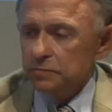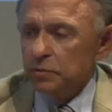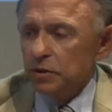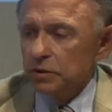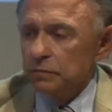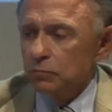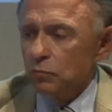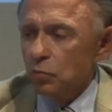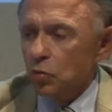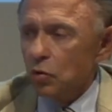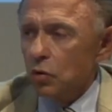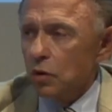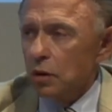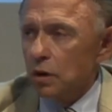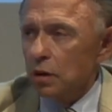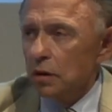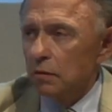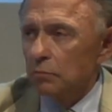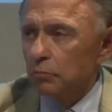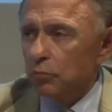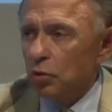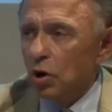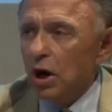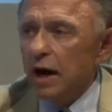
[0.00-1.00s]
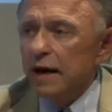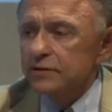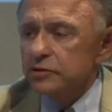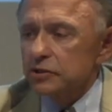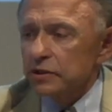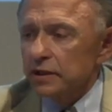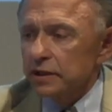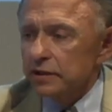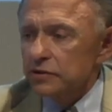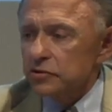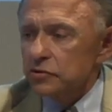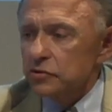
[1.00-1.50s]
but more
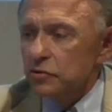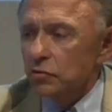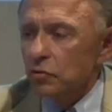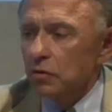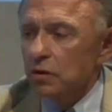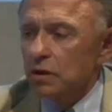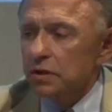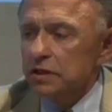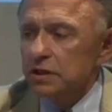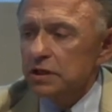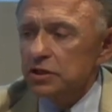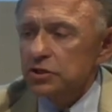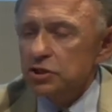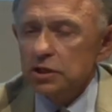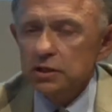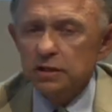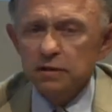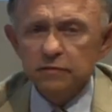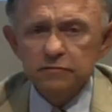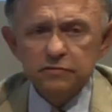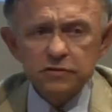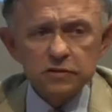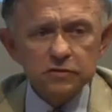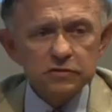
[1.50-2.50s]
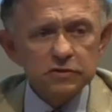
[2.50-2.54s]
projects or initiatives.